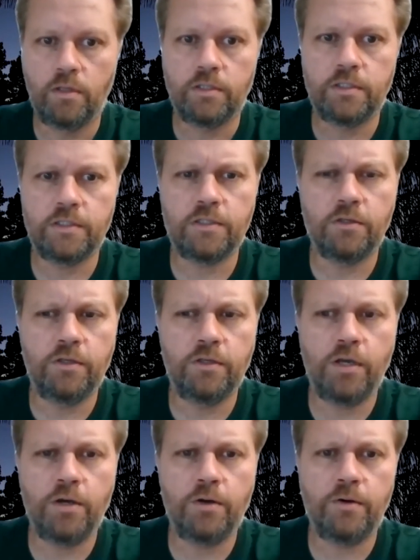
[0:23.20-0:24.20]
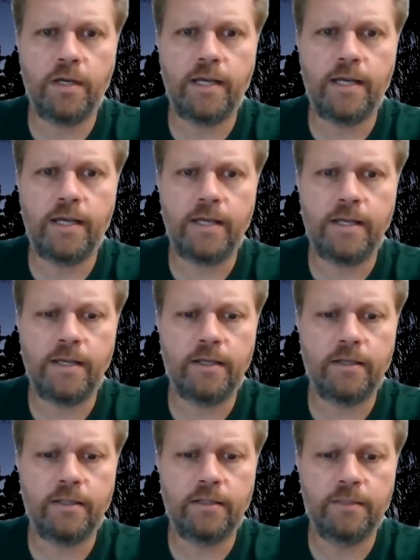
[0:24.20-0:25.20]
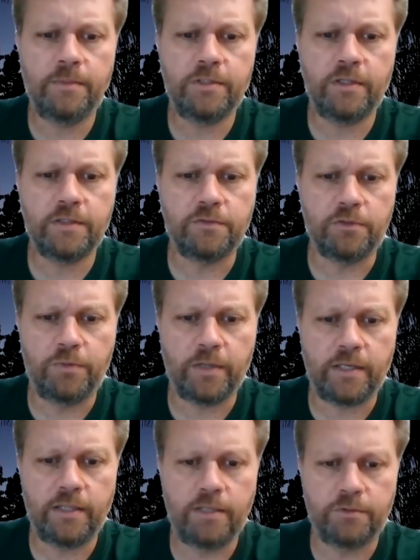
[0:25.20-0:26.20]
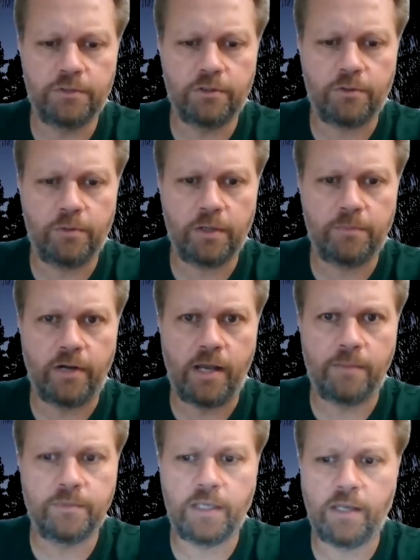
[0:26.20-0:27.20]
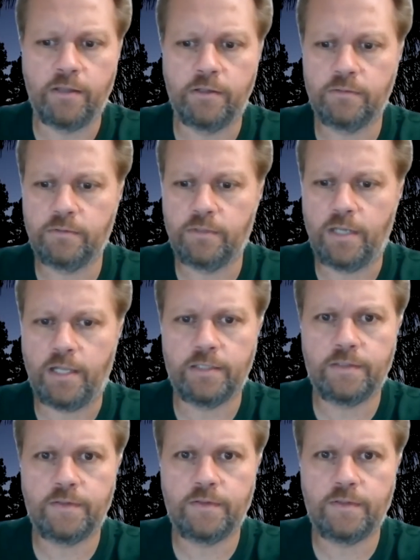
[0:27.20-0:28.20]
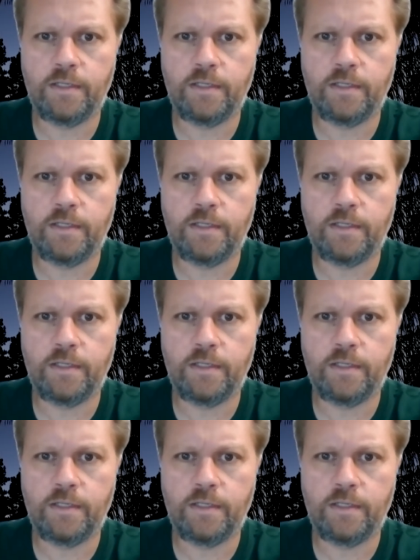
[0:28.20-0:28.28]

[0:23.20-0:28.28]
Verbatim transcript: Just so you know, uh, let me show you this real quick and then we'll do a quick problem together, Alex.